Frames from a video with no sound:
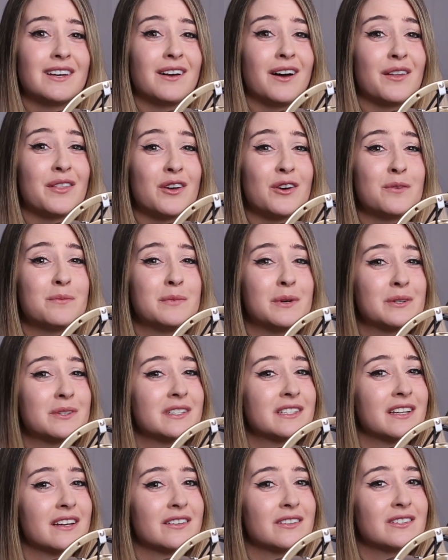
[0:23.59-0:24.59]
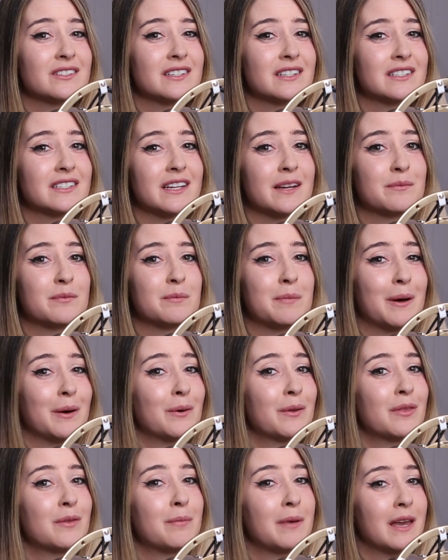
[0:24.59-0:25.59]
Although most sellers accept
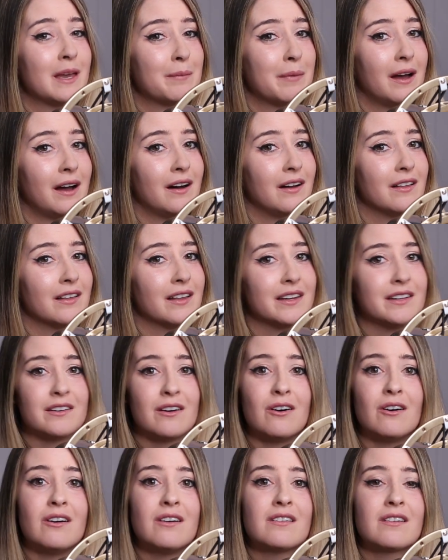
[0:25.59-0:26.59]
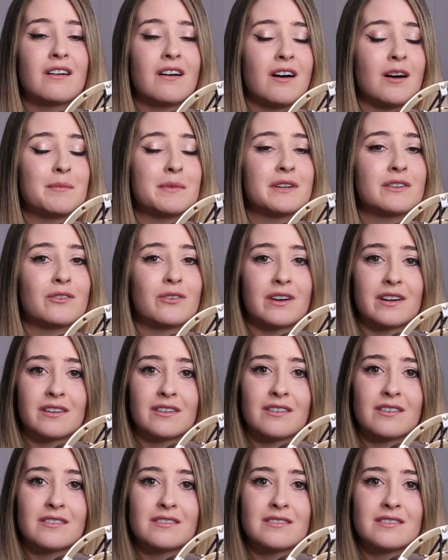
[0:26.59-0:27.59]
both PayPal and all common credit
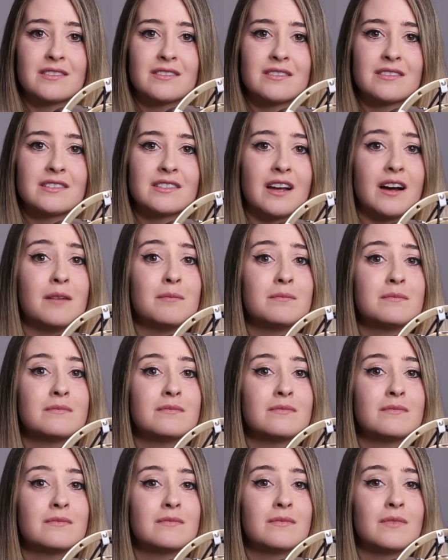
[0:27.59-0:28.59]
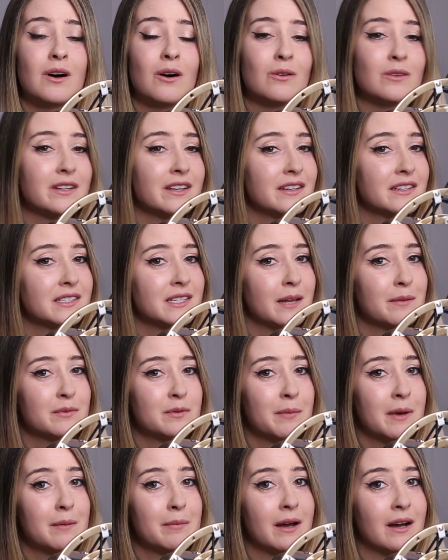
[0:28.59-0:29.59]
cards, some only accept
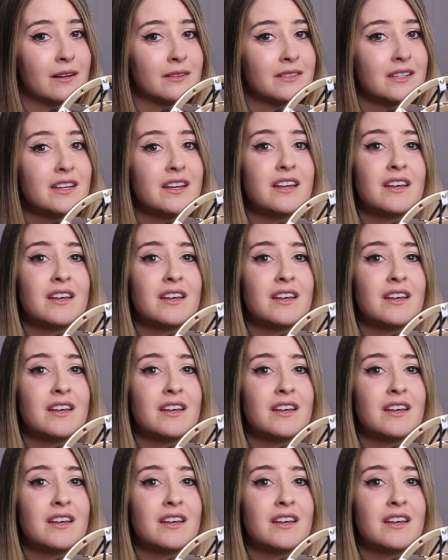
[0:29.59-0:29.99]
PayPal.